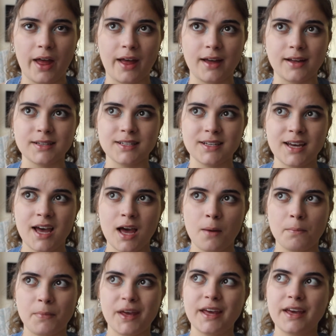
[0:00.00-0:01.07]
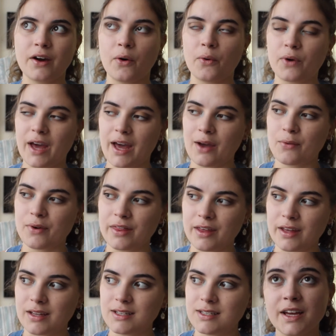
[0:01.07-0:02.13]
and being okay with
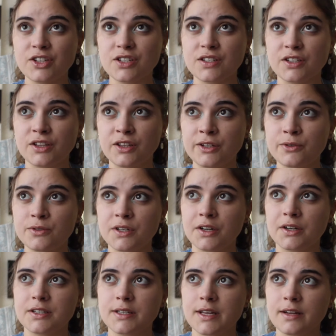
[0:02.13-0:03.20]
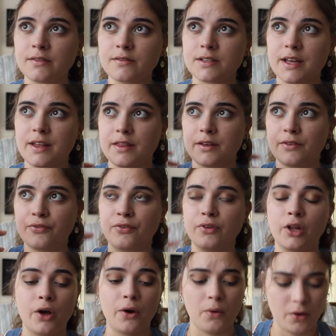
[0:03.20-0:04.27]
it, and just losing ourselves in the
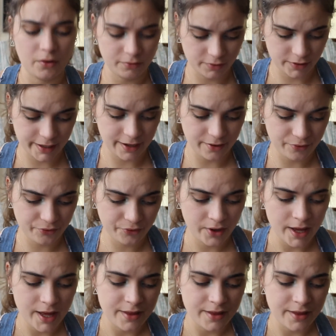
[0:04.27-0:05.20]
flow of life.